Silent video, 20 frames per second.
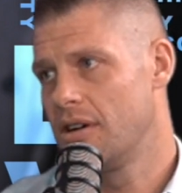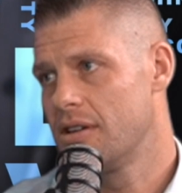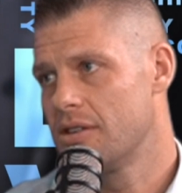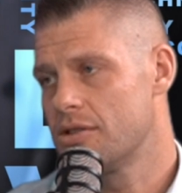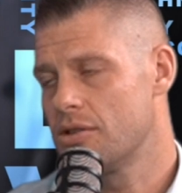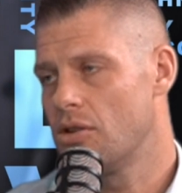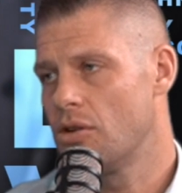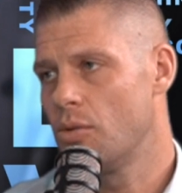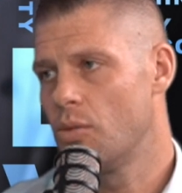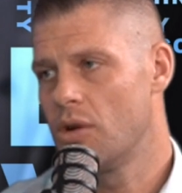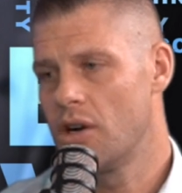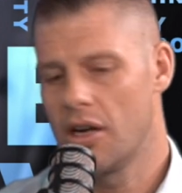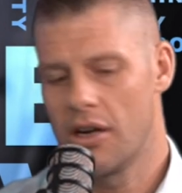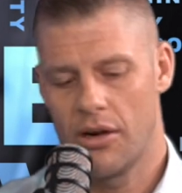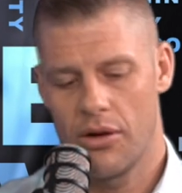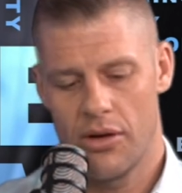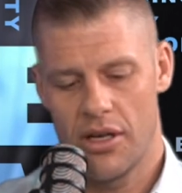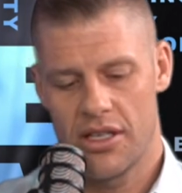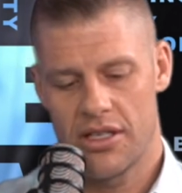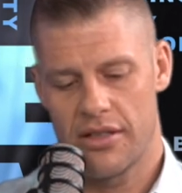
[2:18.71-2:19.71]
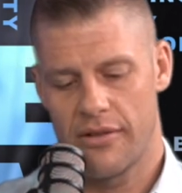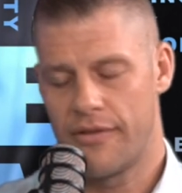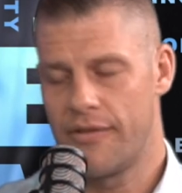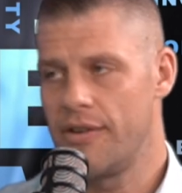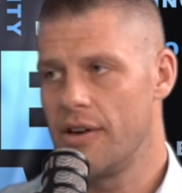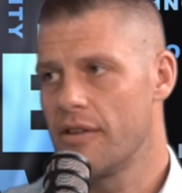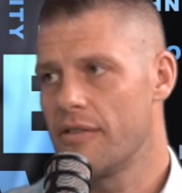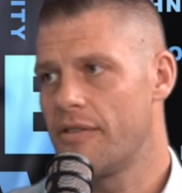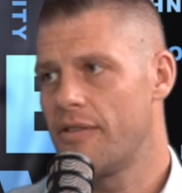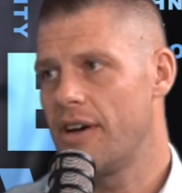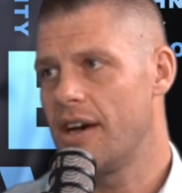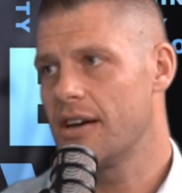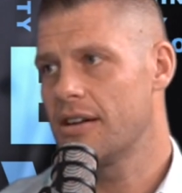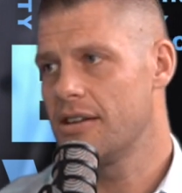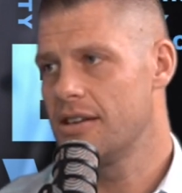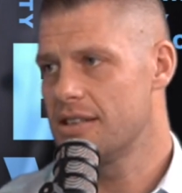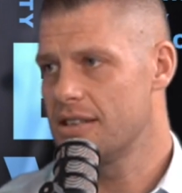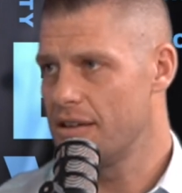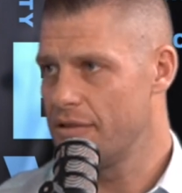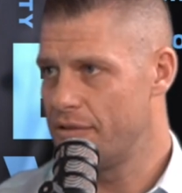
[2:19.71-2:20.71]
So where is the fear factor?
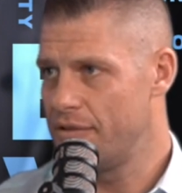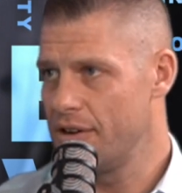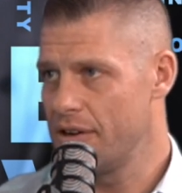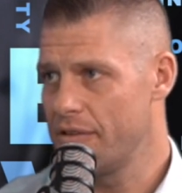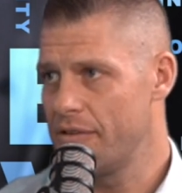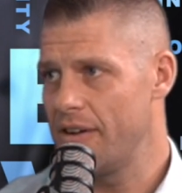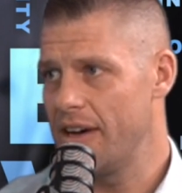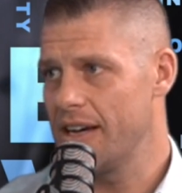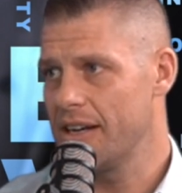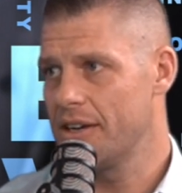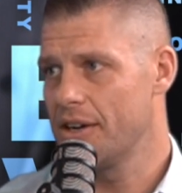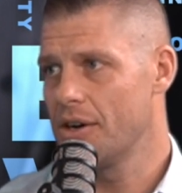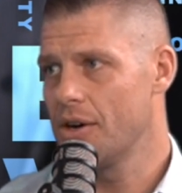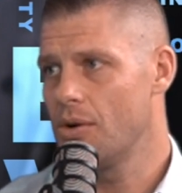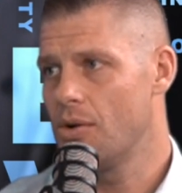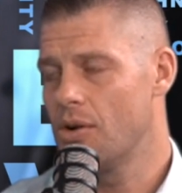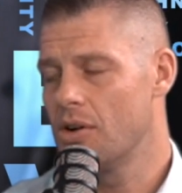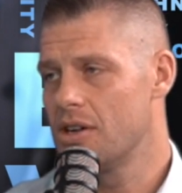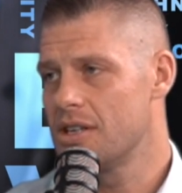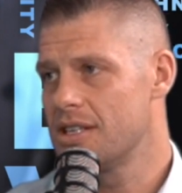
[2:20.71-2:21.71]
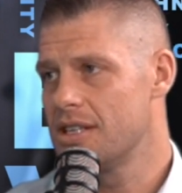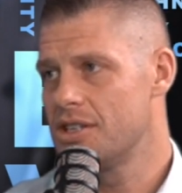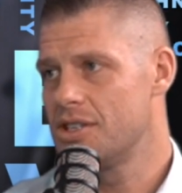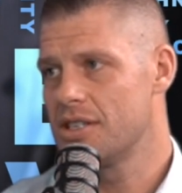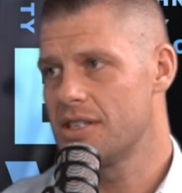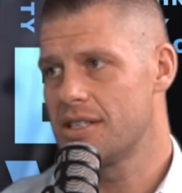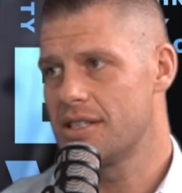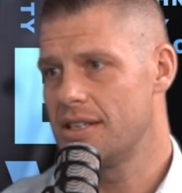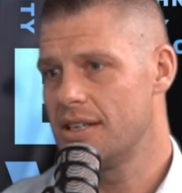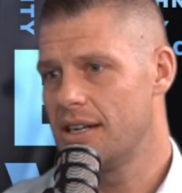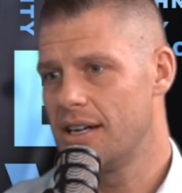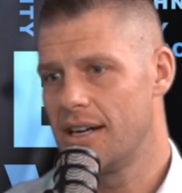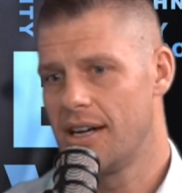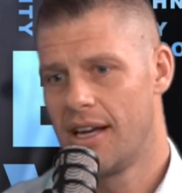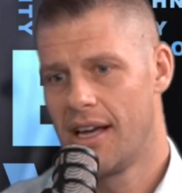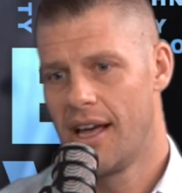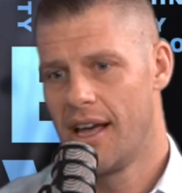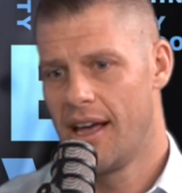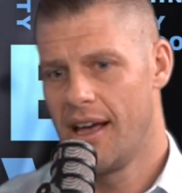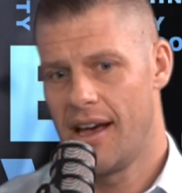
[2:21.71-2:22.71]
Is it a fear factor, or is it just I
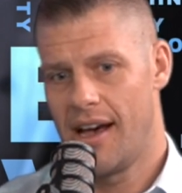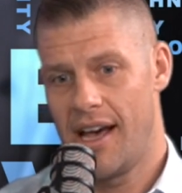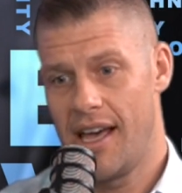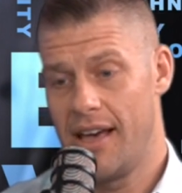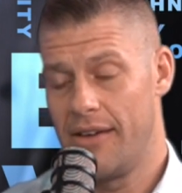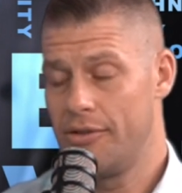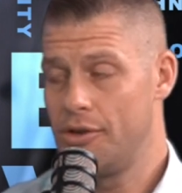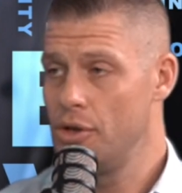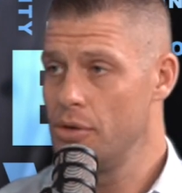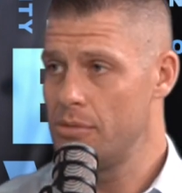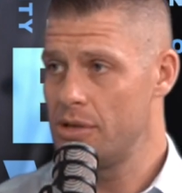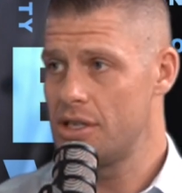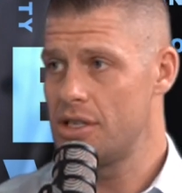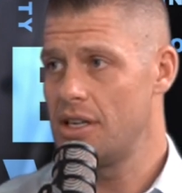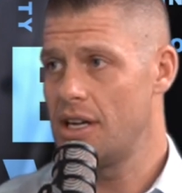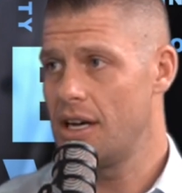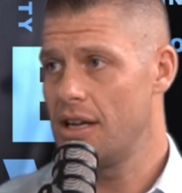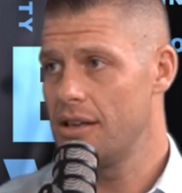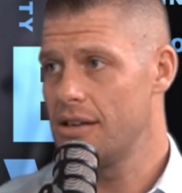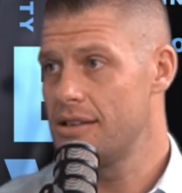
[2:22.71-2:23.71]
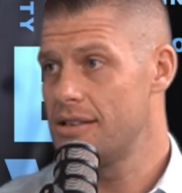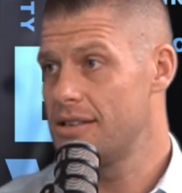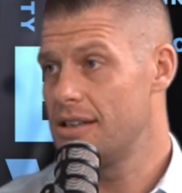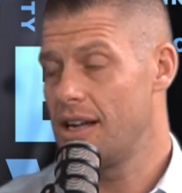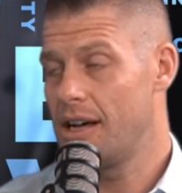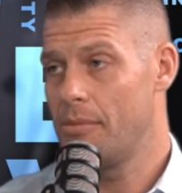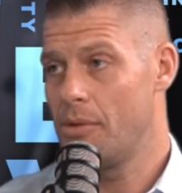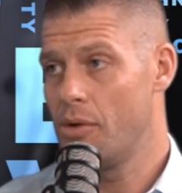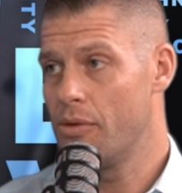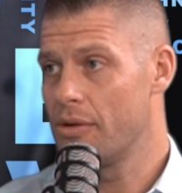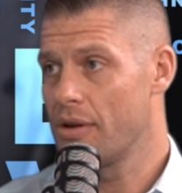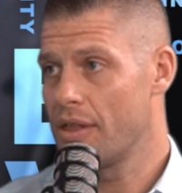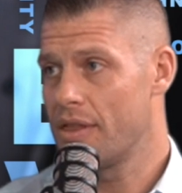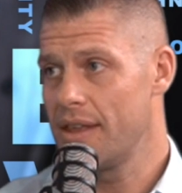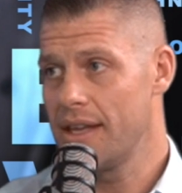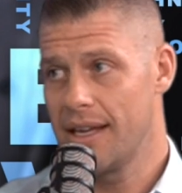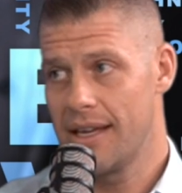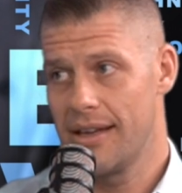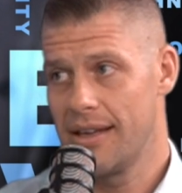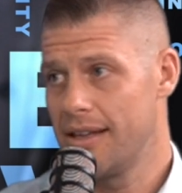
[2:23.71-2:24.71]
have too much knowledge and I'm
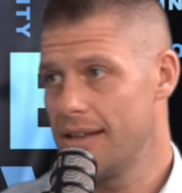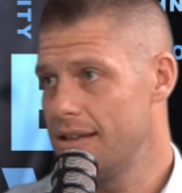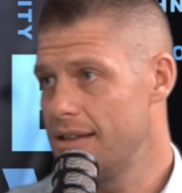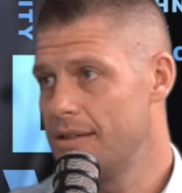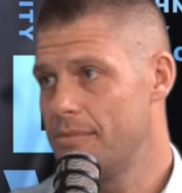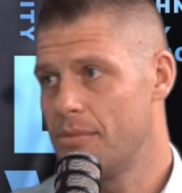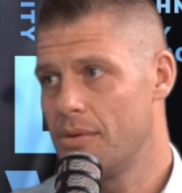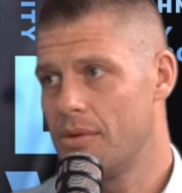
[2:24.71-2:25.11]
overthinking it?